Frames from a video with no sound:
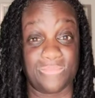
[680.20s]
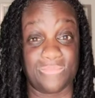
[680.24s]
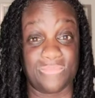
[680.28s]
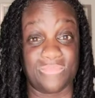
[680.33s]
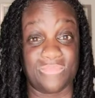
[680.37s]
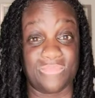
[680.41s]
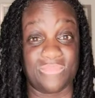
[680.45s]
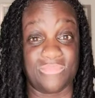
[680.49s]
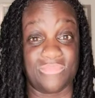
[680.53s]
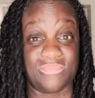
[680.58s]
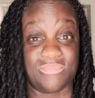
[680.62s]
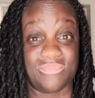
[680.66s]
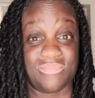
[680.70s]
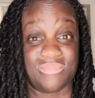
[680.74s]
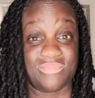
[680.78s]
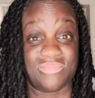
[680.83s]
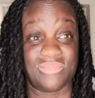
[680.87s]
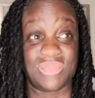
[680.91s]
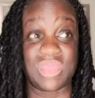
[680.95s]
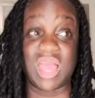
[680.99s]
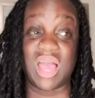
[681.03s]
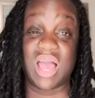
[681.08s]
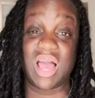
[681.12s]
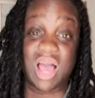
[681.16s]
I might be
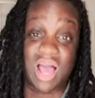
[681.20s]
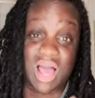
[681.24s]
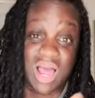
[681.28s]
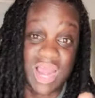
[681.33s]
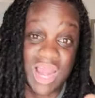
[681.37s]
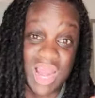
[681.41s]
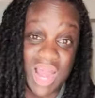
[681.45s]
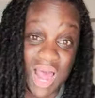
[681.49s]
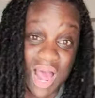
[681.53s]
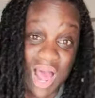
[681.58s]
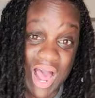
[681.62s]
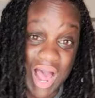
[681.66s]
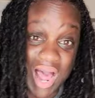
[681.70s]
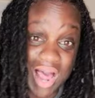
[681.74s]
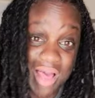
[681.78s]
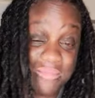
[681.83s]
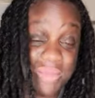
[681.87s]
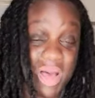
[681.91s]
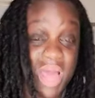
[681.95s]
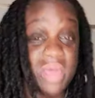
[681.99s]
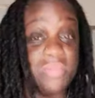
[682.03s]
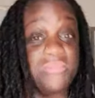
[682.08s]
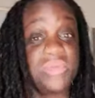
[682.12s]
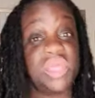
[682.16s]
the jerk
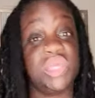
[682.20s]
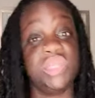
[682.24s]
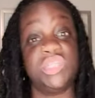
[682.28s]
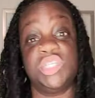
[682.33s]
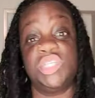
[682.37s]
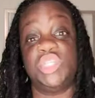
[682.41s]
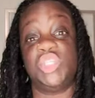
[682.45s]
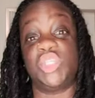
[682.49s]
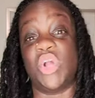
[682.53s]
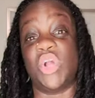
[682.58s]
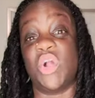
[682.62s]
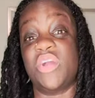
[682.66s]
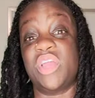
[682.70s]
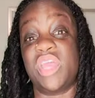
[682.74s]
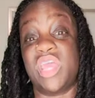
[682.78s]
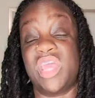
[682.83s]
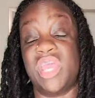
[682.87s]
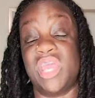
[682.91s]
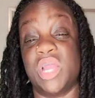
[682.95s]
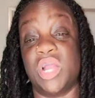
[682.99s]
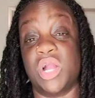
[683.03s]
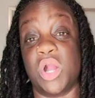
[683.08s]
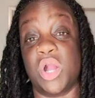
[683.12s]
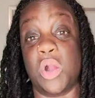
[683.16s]
here, but
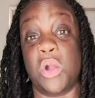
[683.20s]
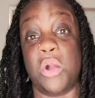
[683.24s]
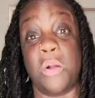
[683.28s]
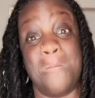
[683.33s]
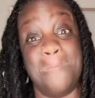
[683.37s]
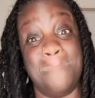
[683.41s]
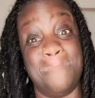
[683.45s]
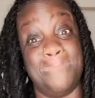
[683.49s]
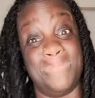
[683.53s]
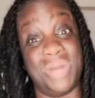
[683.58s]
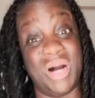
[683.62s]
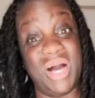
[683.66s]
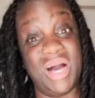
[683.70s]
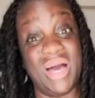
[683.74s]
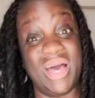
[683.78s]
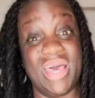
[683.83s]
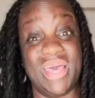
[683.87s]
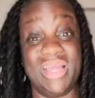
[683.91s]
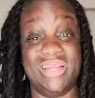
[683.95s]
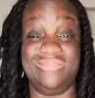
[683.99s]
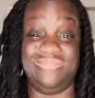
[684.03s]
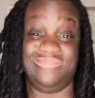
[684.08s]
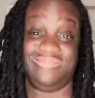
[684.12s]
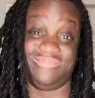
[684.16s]

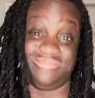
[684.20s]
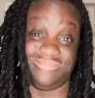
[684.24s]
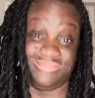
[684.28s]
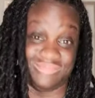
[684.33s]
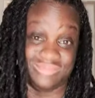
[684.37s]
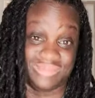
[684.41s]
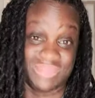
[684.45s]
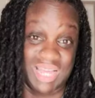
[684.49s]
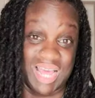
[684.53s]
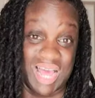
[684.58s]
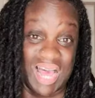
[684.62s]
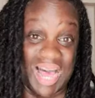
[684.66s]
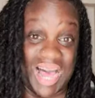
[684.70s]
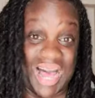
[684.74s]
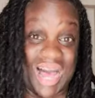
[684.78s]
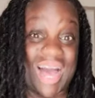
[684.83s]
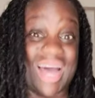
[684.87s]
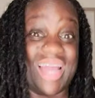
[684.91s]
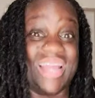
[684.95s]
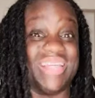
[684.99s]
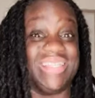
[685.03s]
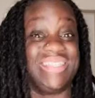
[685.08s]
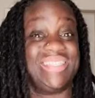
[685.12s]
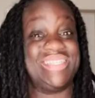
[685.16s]
honesty
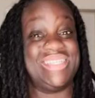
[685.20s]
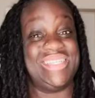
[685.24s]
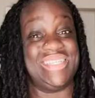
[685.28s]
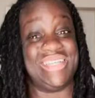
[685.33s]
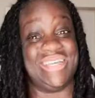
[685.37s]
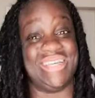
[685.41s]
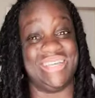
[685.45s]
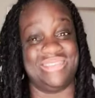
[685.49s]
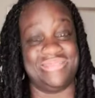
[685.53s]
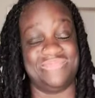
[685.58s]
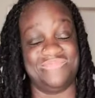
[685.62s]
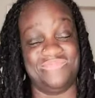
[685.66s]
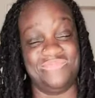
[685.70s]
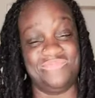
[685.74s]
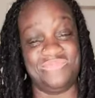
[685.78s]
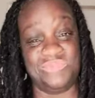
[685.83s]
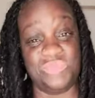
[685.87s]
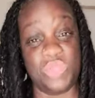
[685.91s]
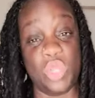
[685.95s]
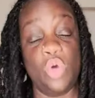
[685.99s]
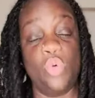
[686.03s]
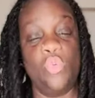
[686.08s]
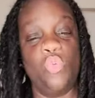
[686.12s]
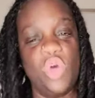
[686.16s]
with Kuth, of
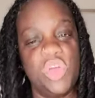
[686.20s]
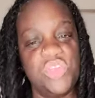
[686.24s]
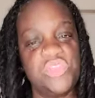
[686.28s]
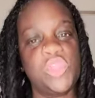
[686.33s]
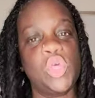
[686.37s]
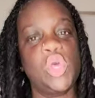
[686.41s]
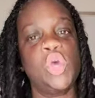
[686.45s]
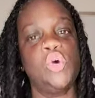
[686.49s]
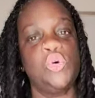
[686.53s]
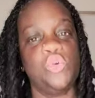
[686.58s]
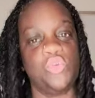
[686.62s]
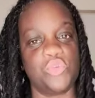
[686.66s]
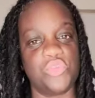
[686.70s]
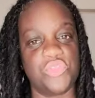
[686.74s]
course